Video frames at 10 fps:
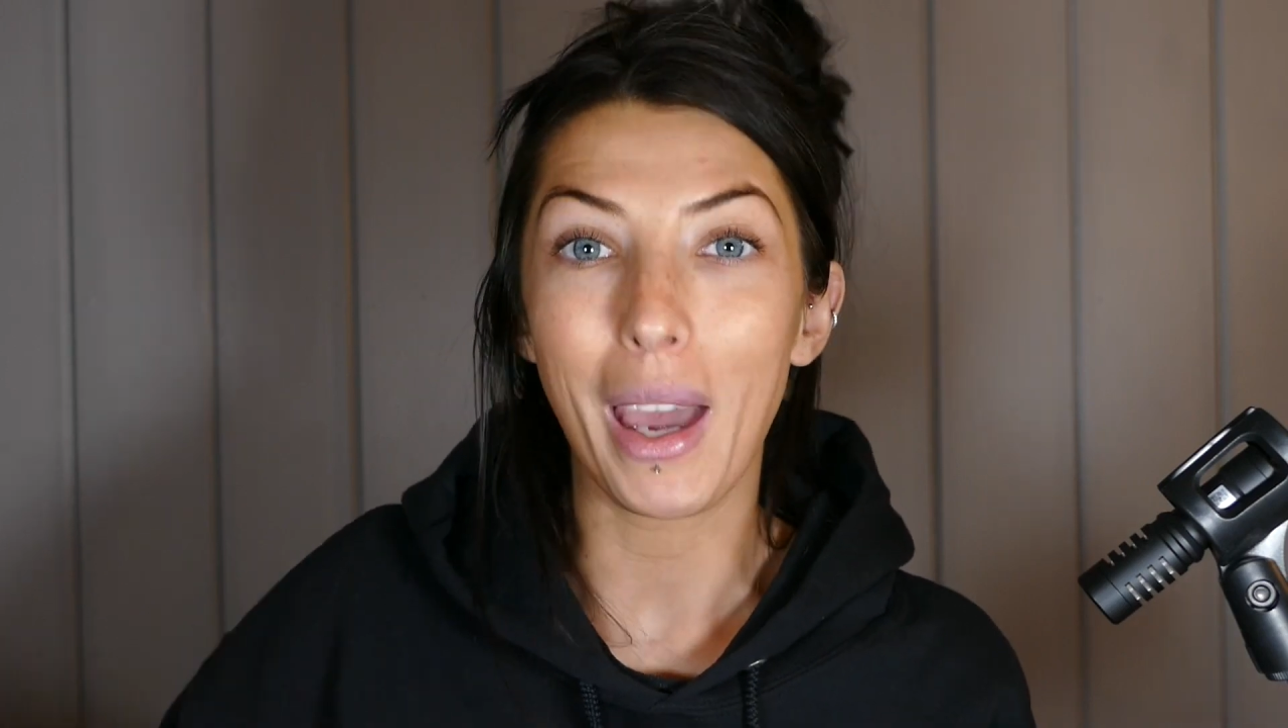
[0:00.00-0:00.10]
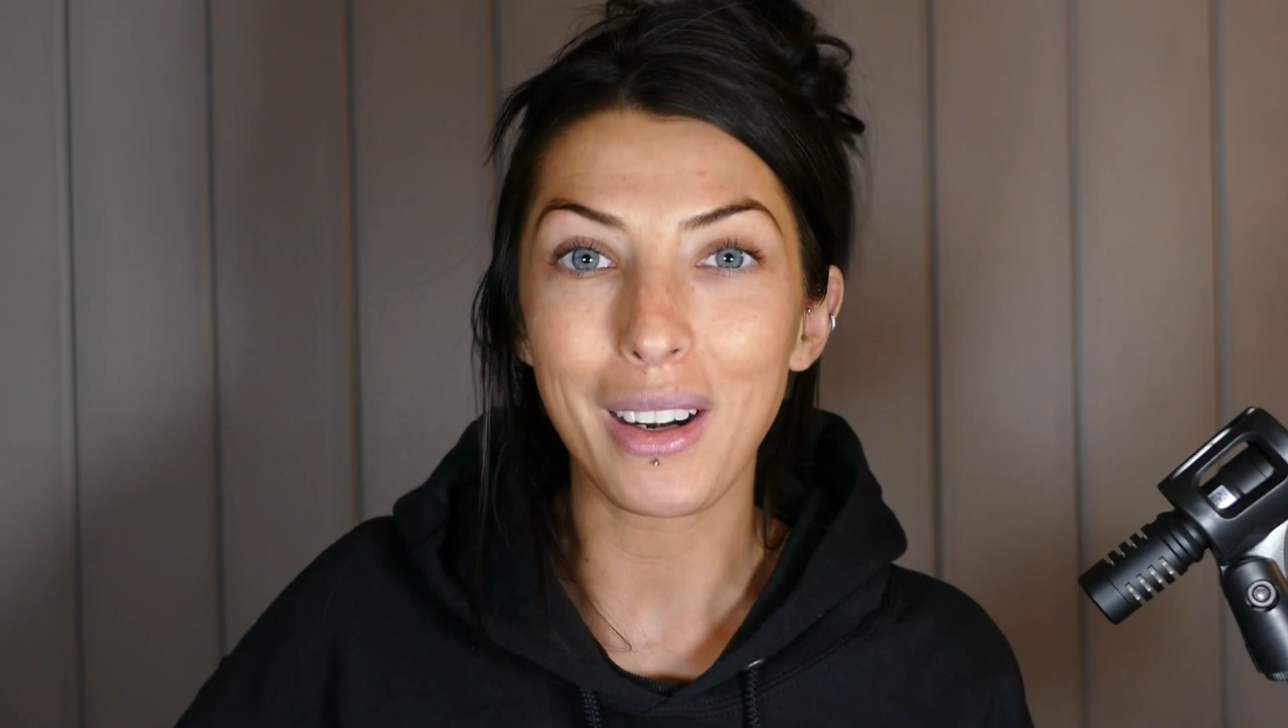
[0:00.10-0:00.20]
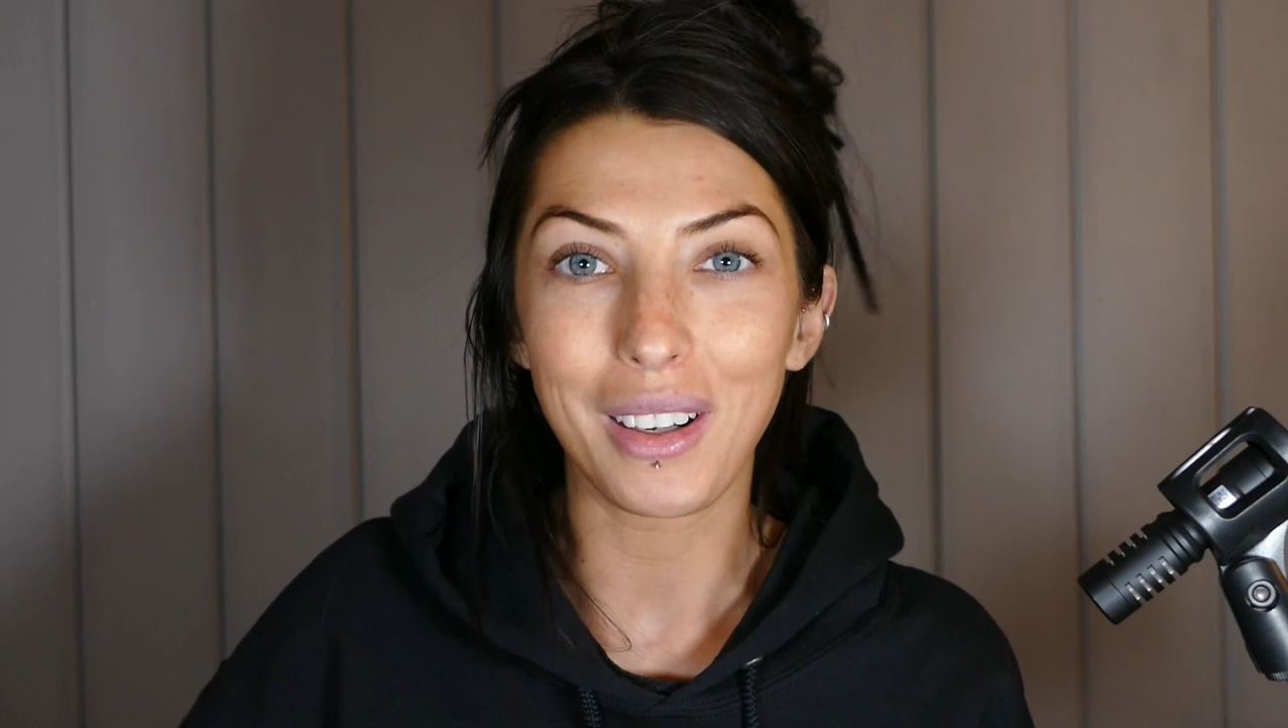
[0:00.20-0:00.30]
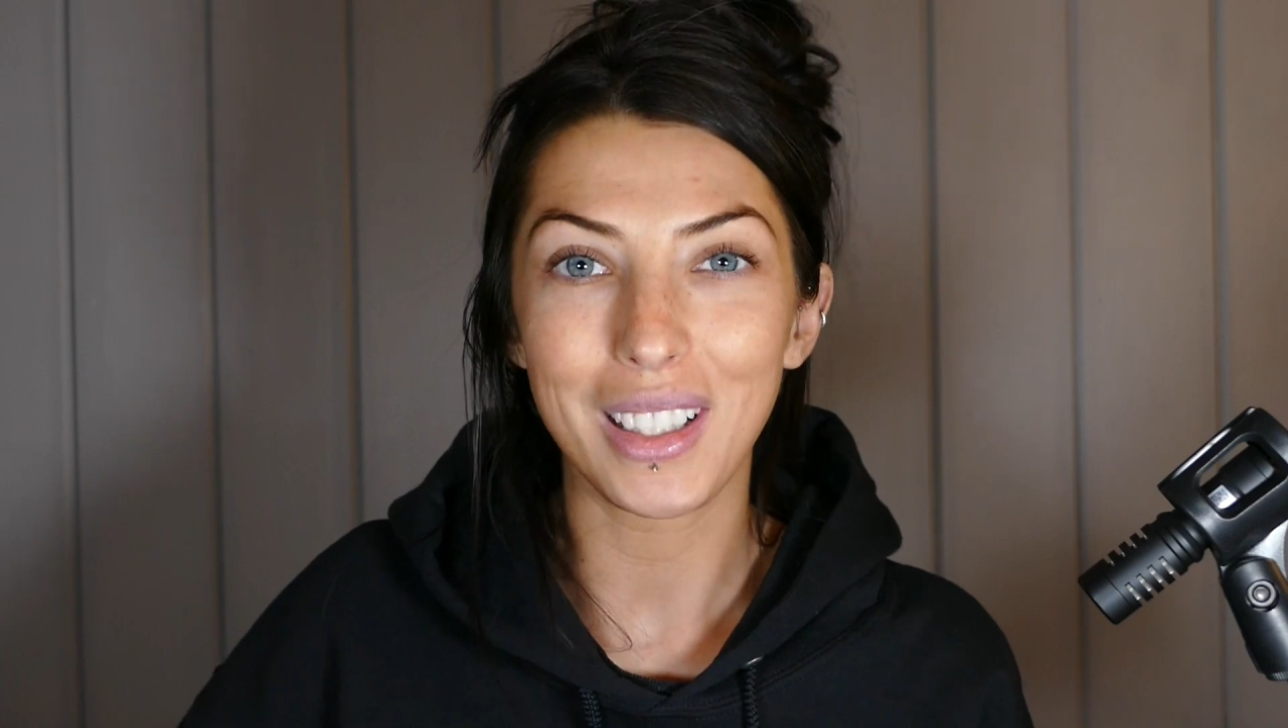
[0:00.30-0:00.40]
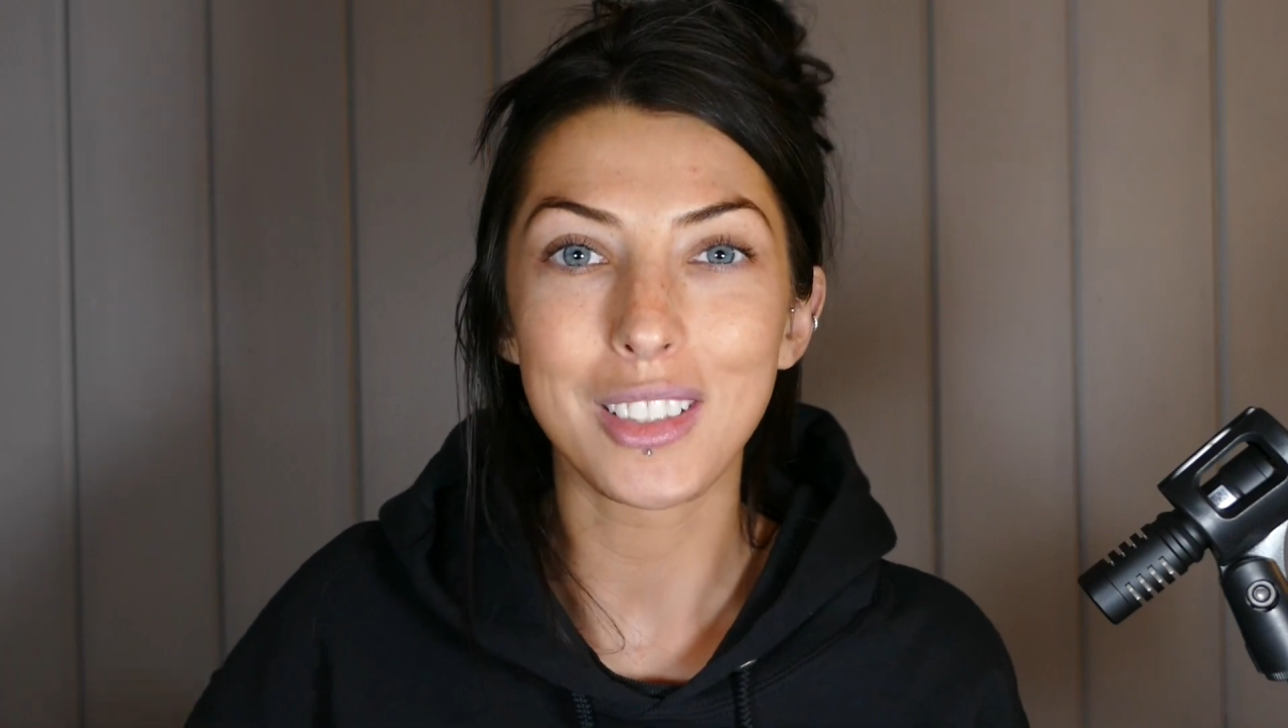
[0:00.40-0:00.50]

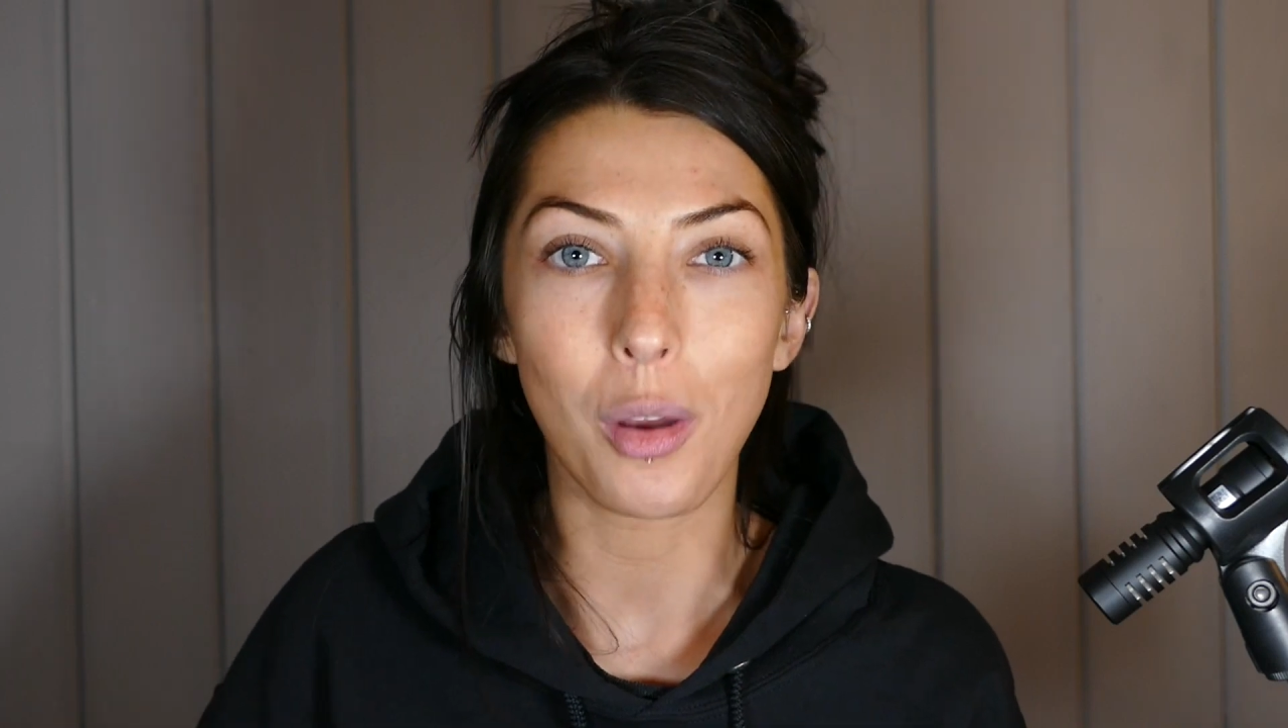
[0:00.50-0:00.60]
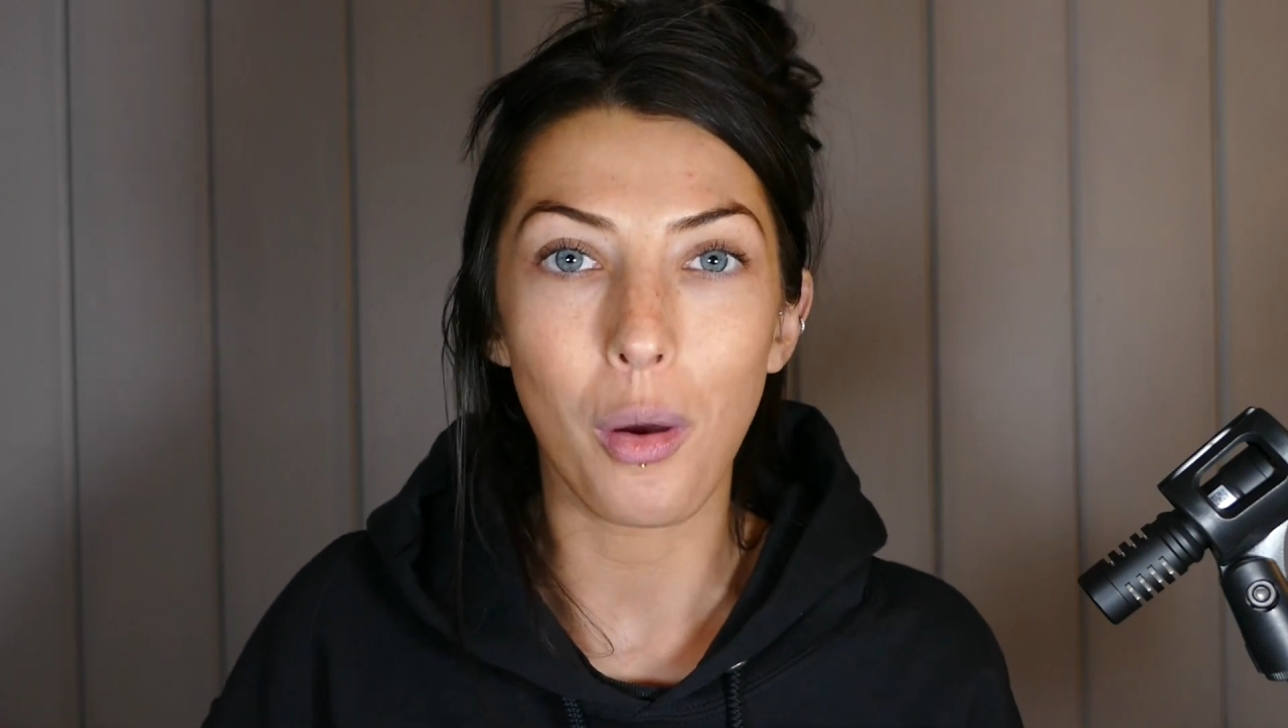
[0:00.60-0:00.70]
better is